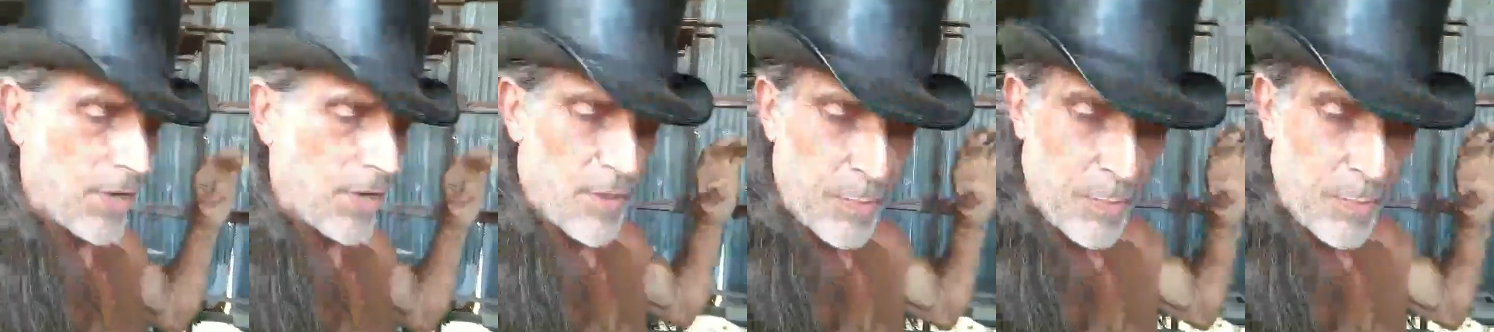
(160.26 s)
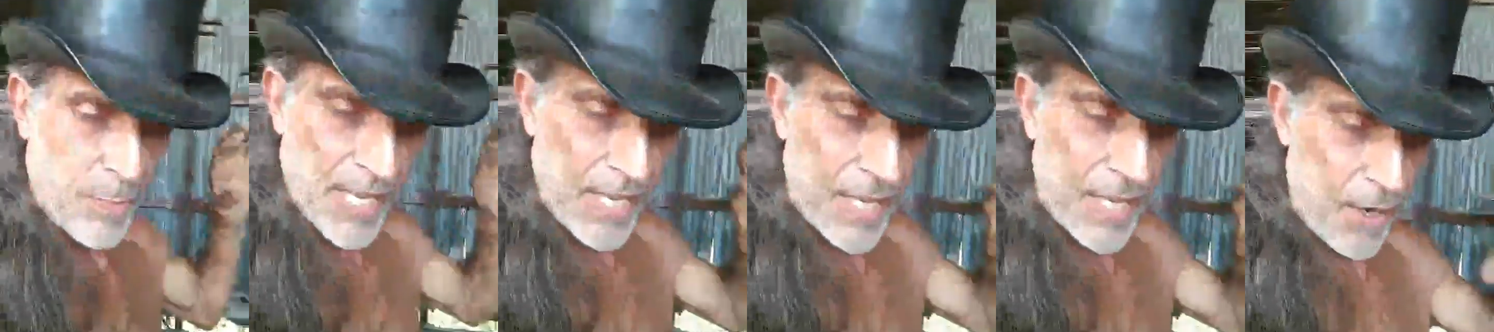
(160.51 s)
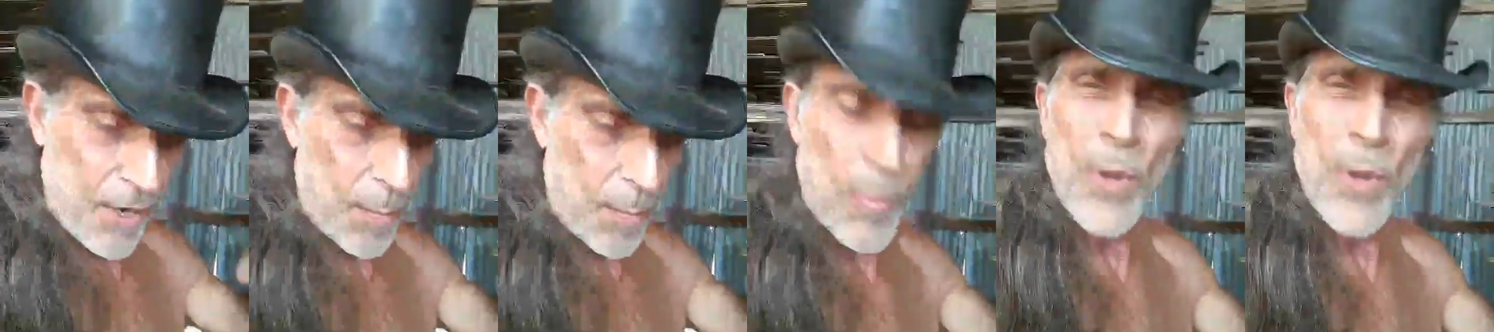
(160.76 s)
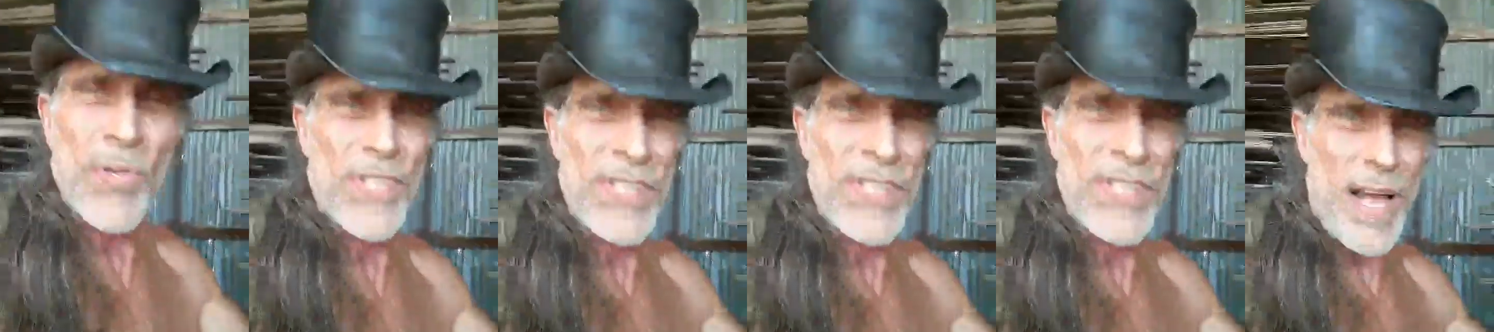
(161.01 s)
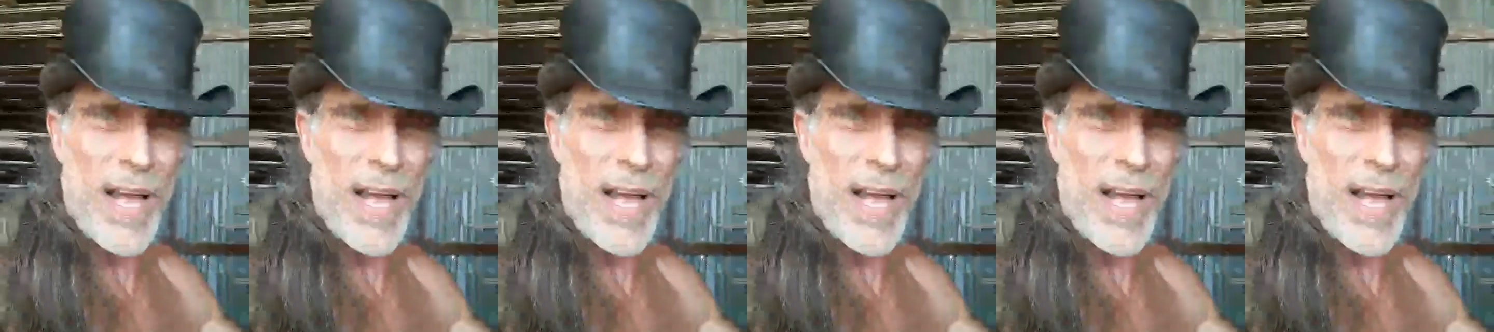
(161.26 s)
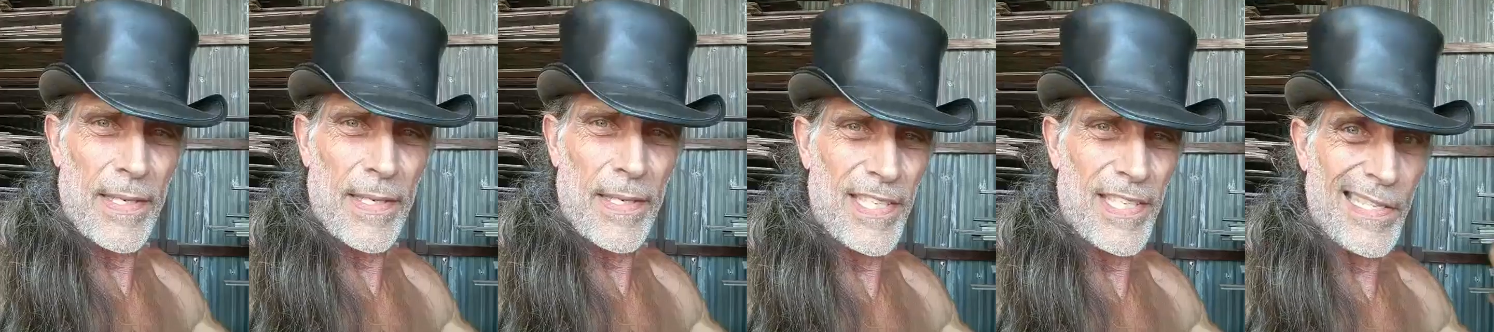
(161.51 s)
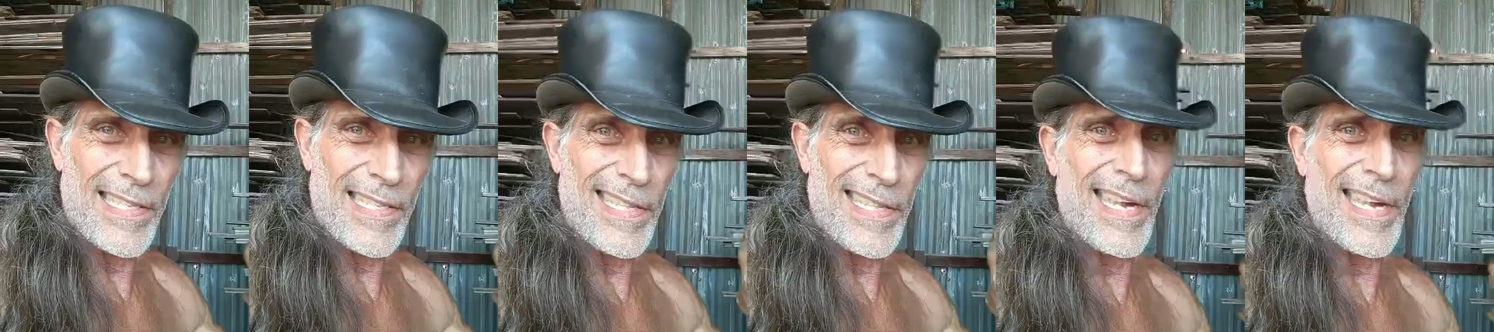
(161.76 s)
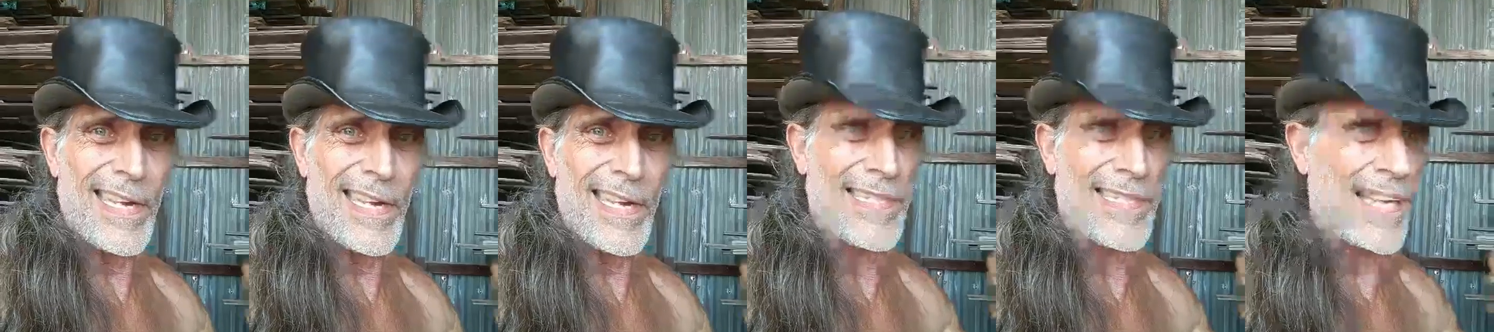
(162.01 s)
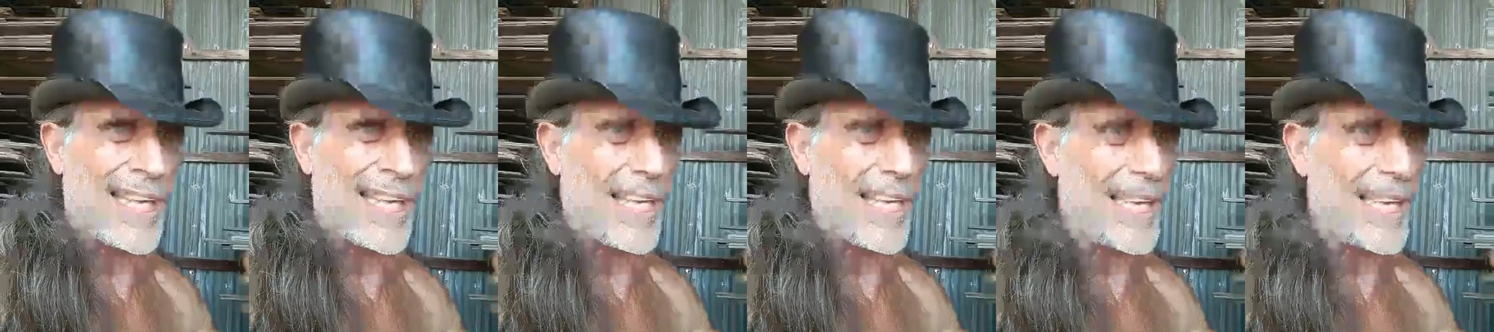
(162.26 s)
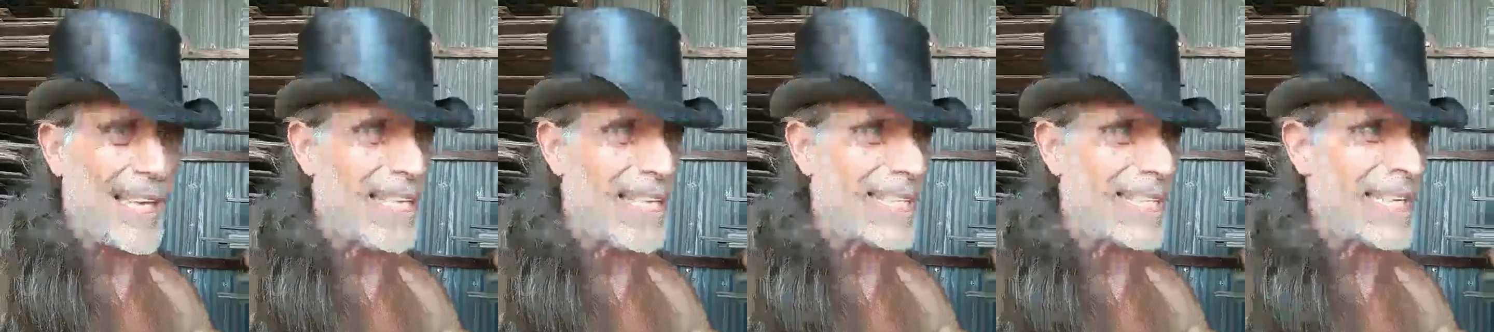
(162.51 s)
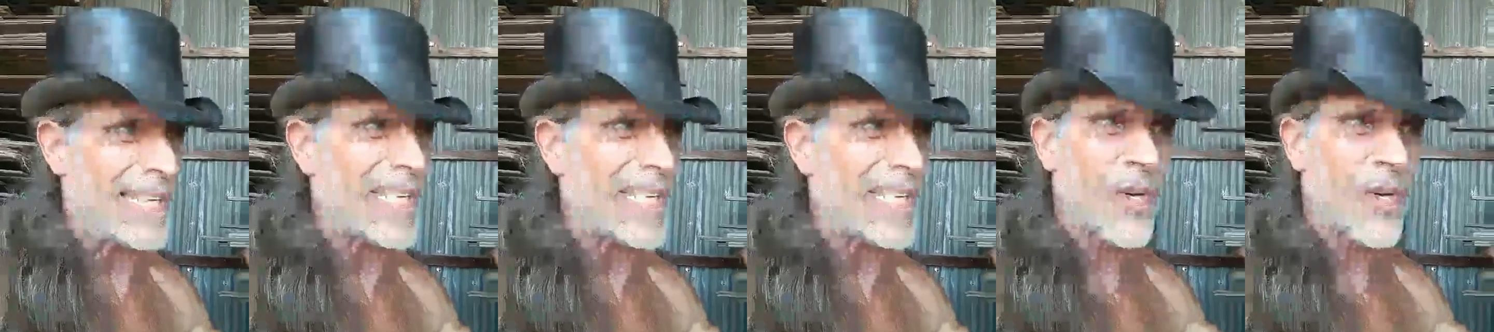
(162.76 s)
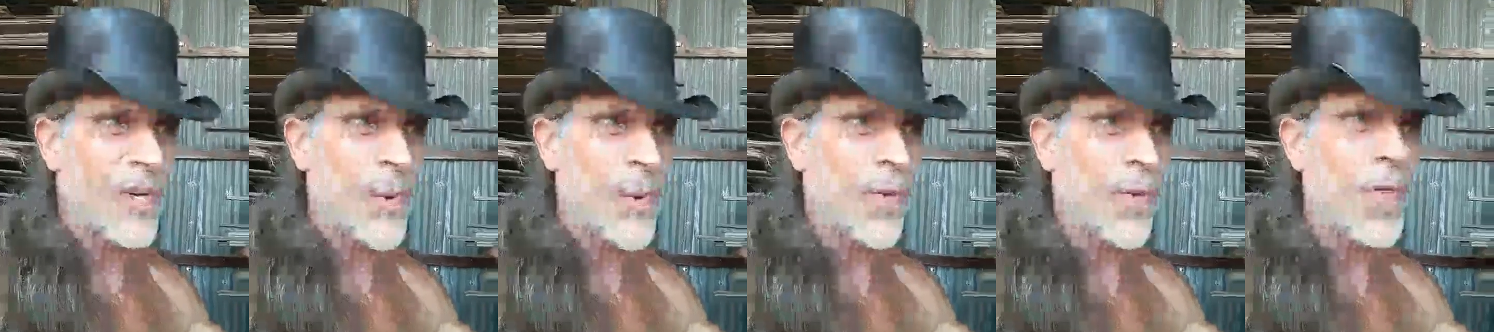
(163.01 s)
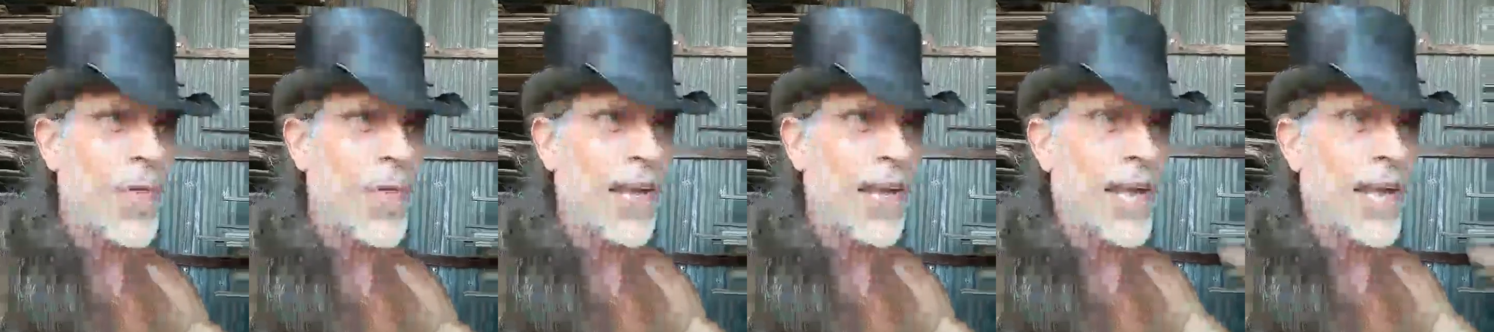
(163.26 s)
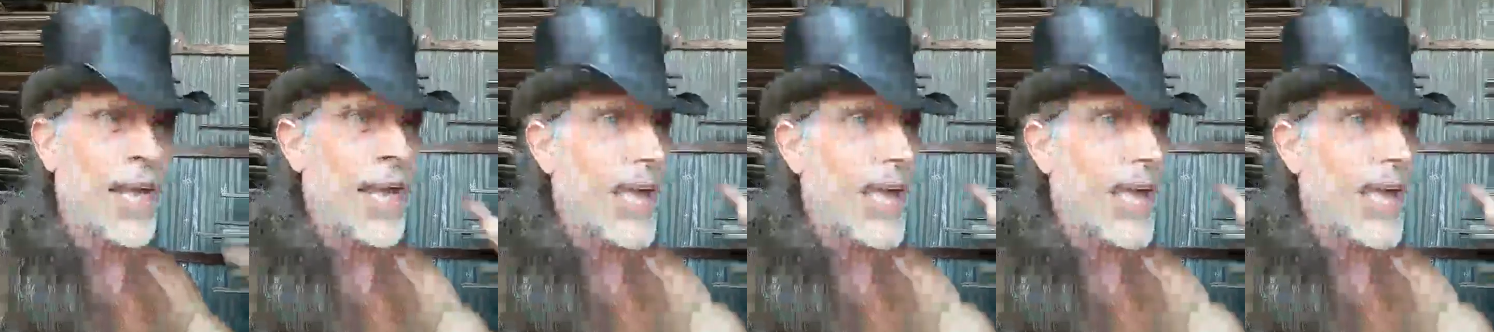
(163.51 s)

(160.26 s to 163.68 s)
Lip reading: it's beaded on both sides. It's thick. It's like an inch and a quarter thick.